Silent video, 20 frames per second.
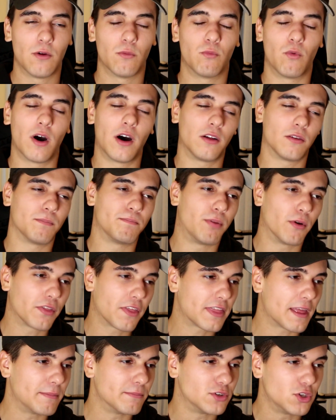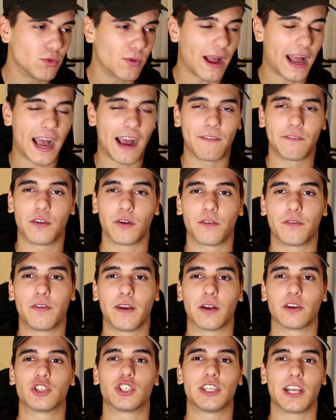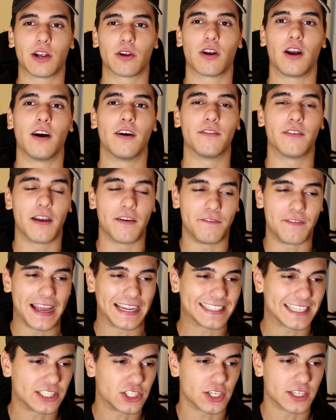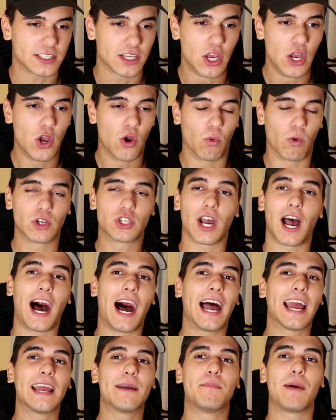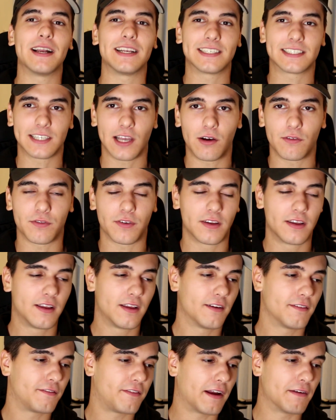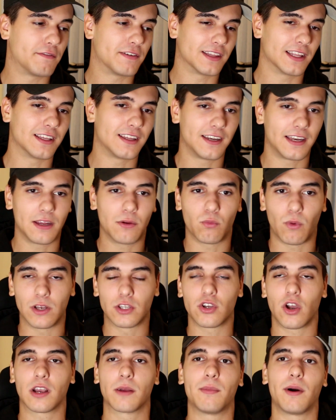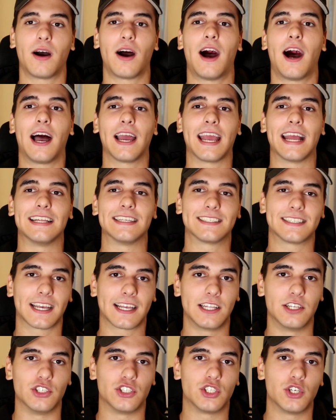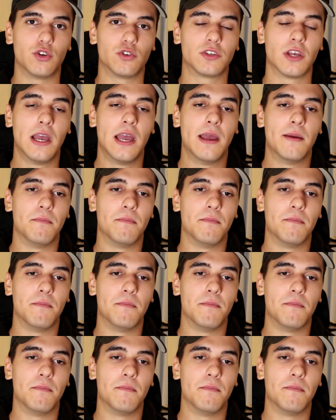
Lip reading: Well, both of them do have their fair share of advantages, which I myself find validity when talking about high-end cycling shoes,